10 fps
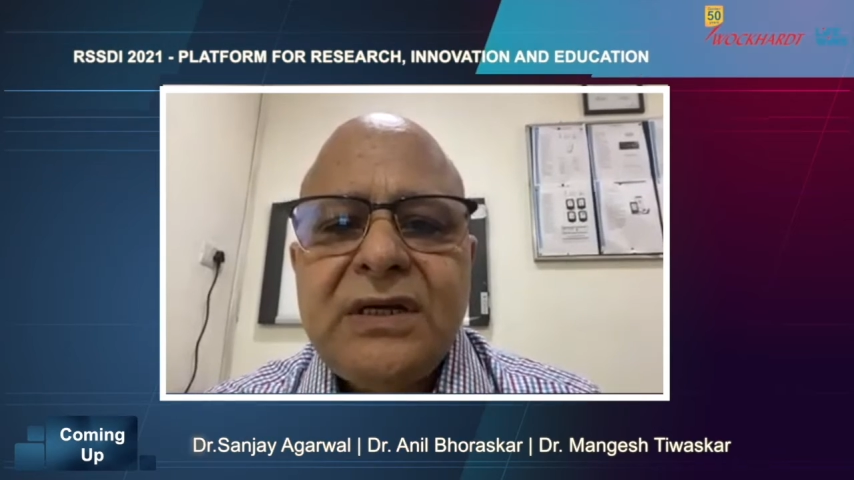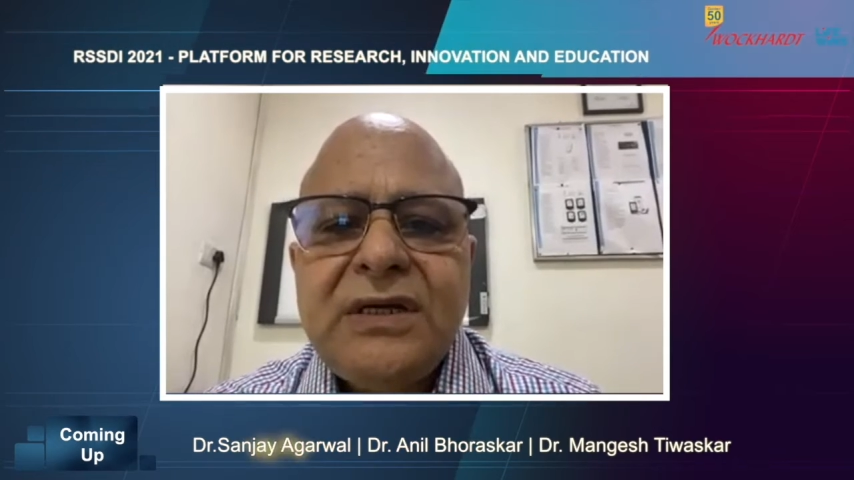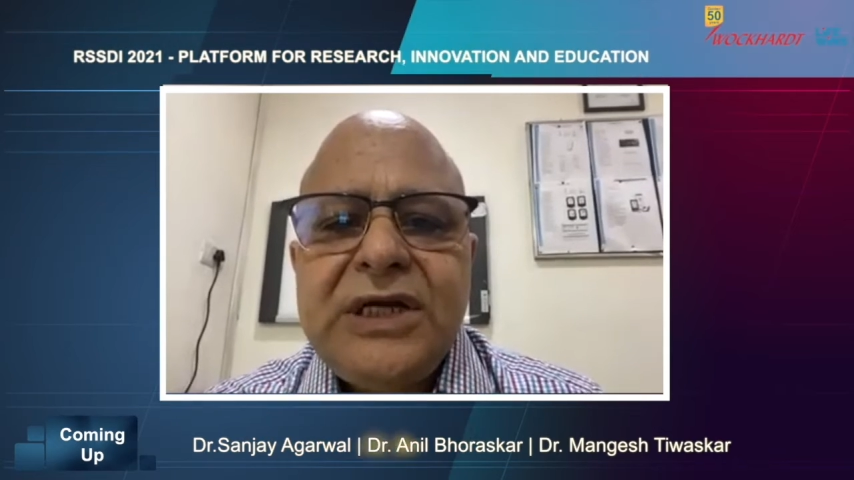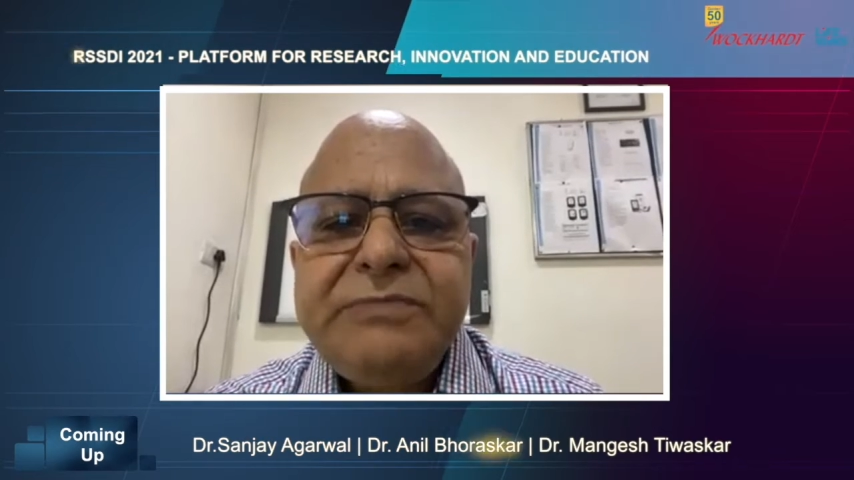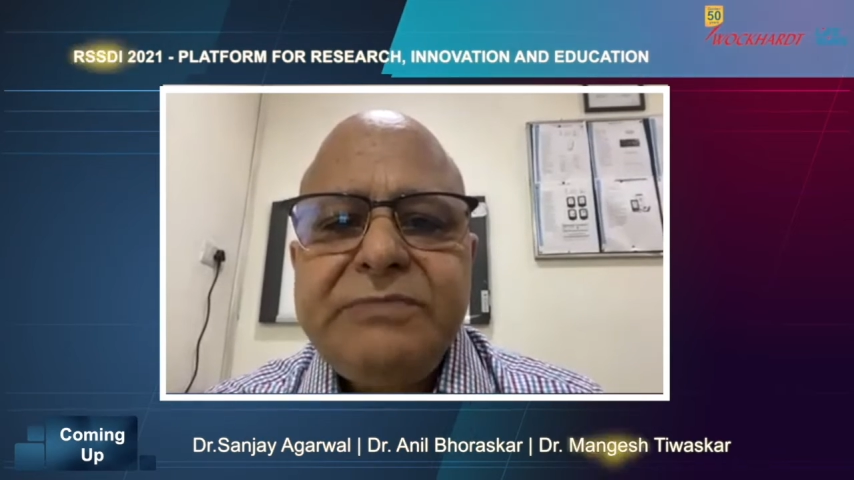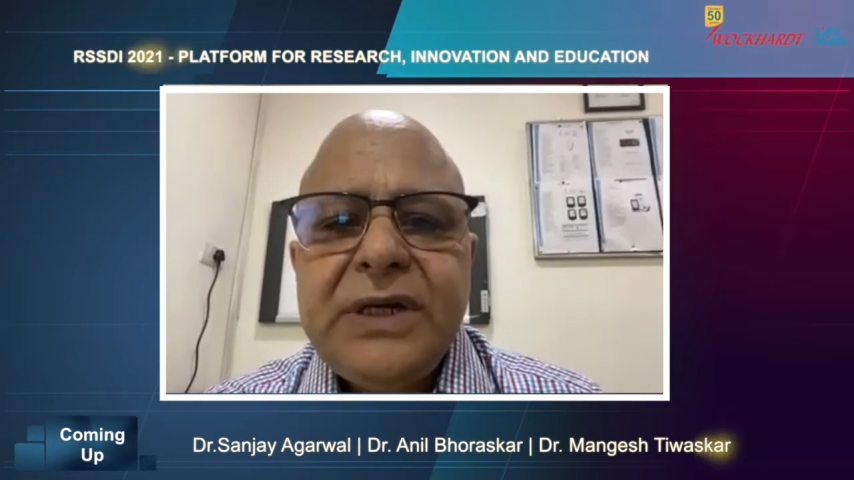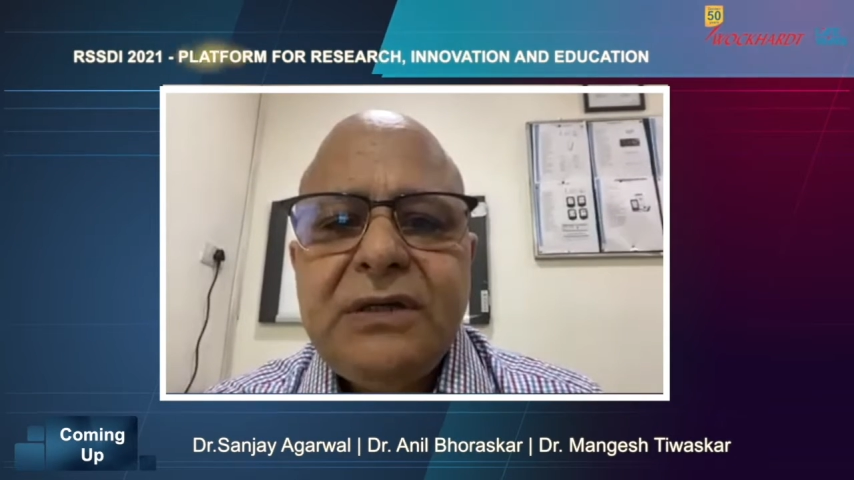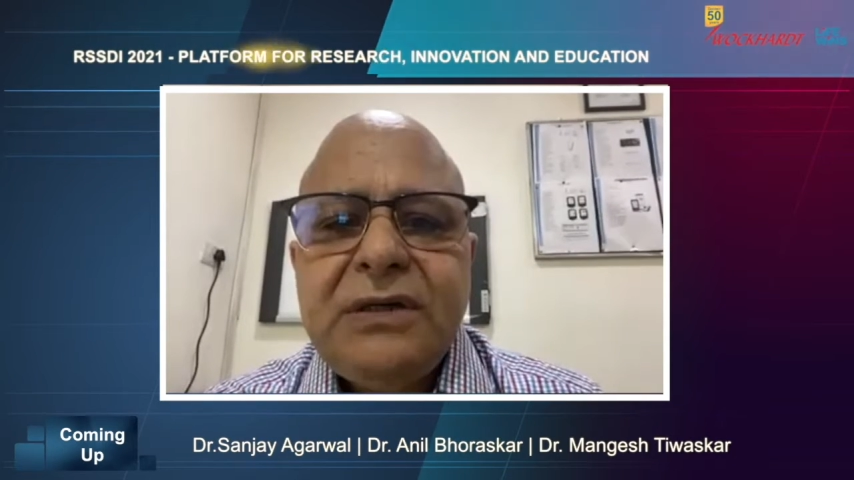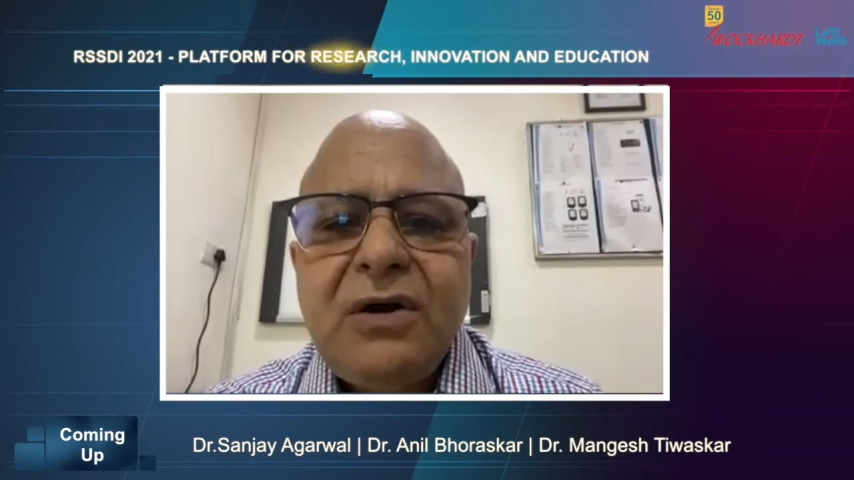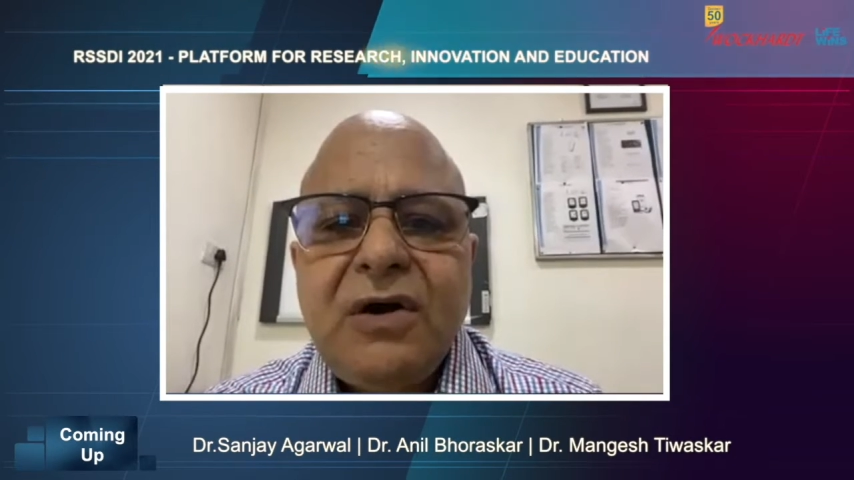treatment
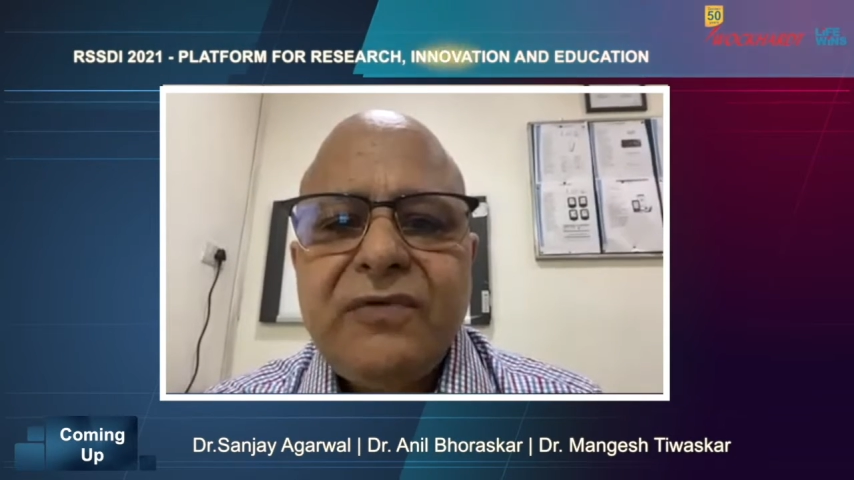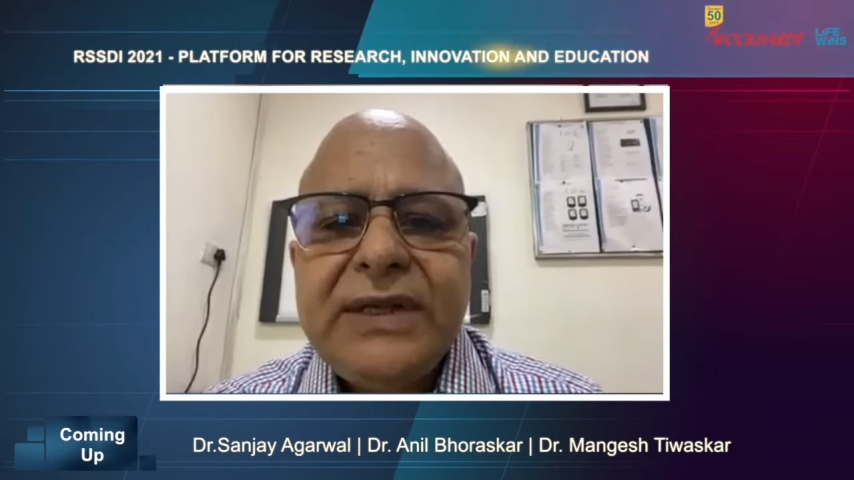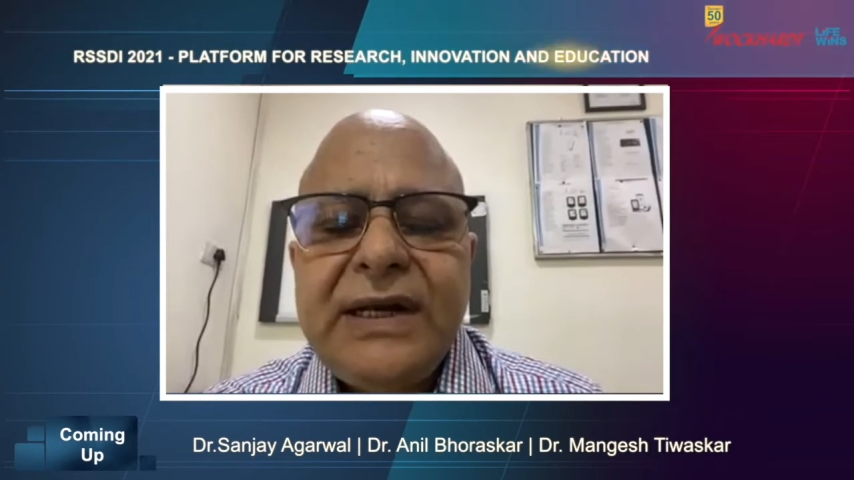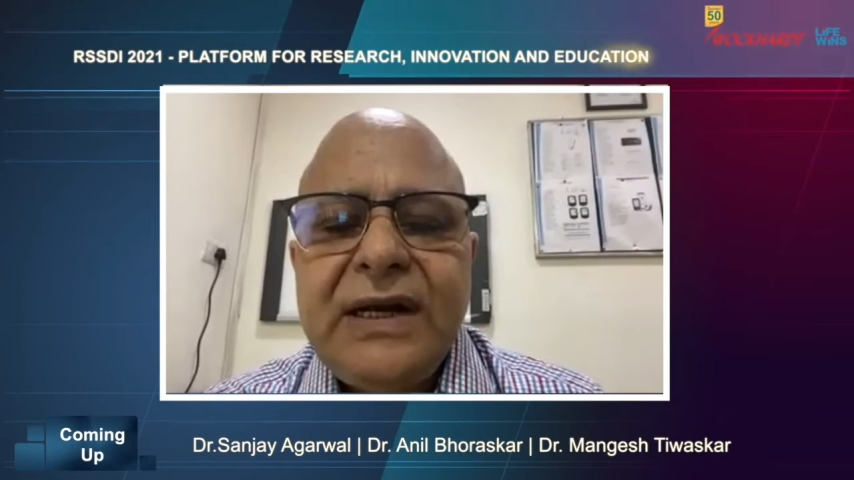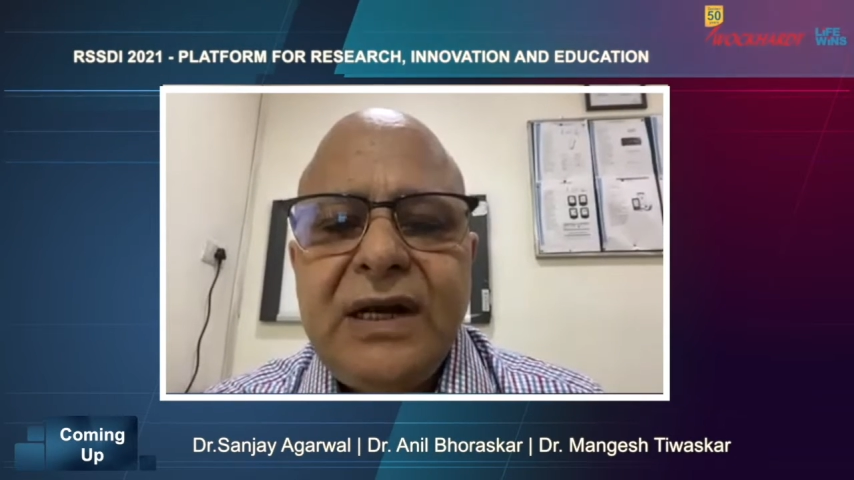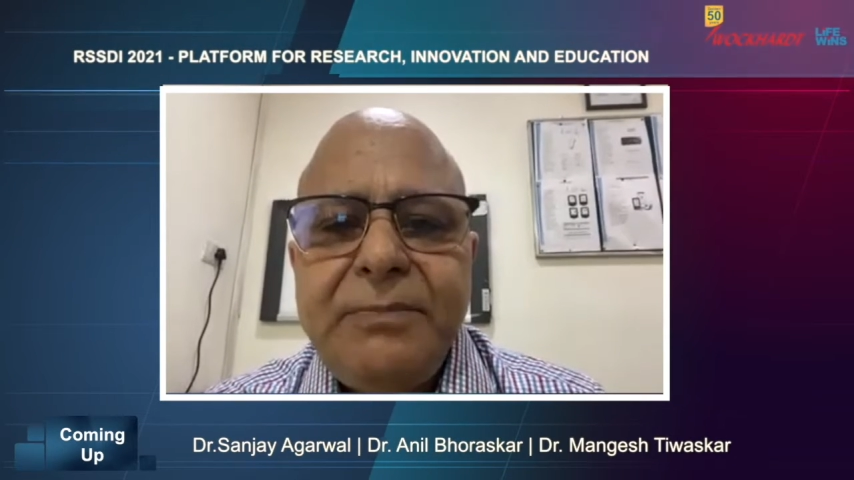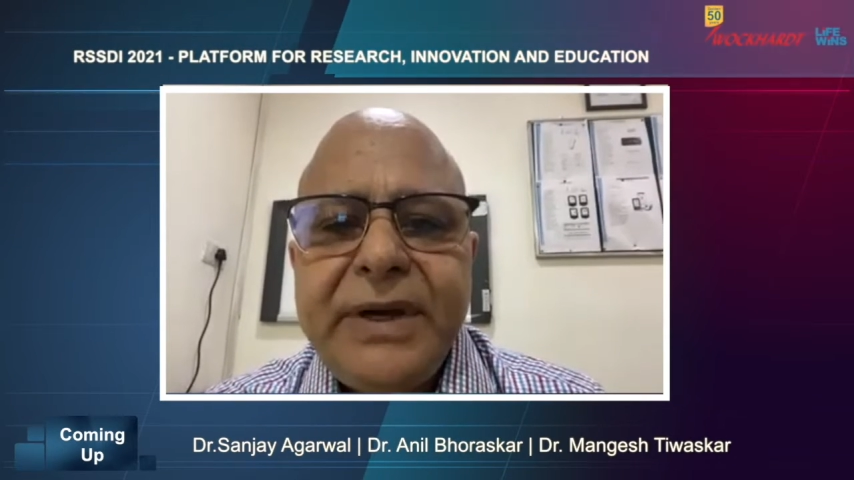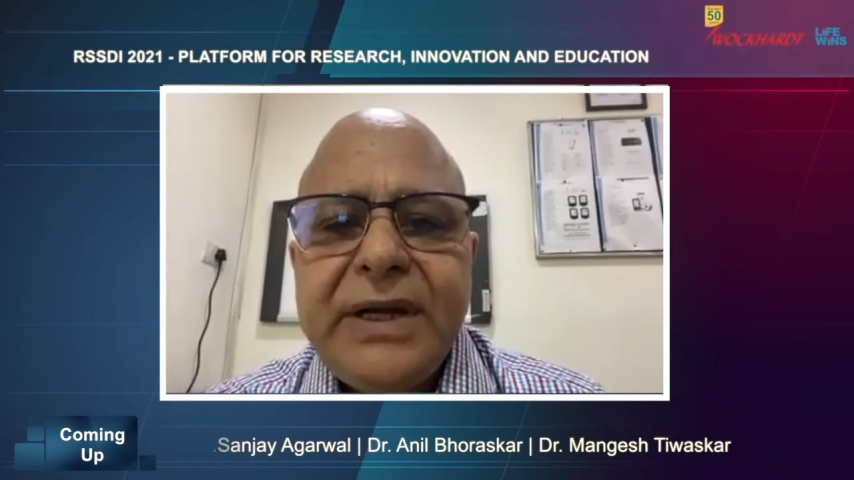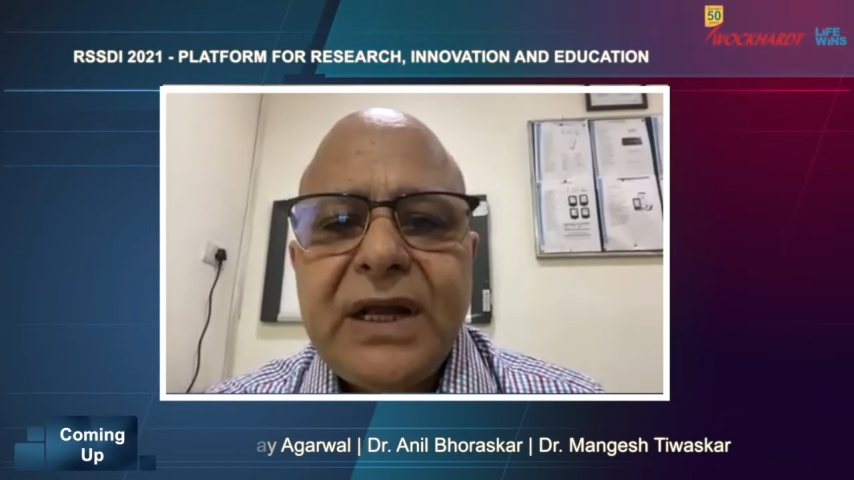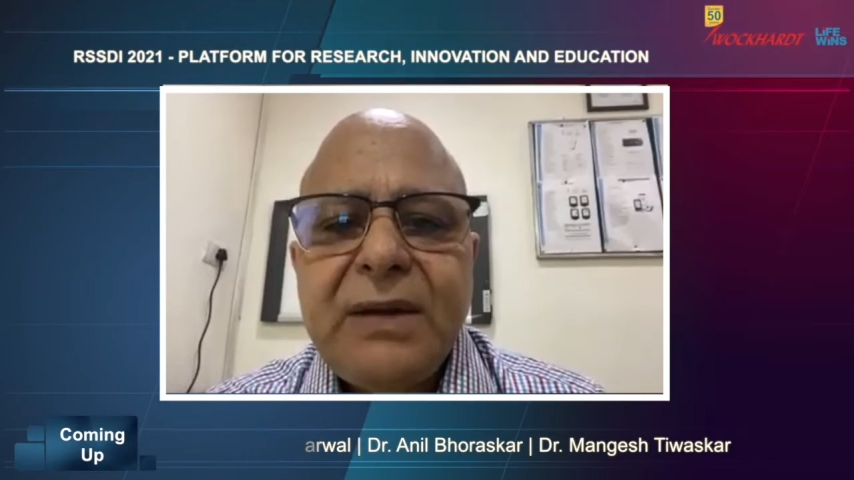of the lipid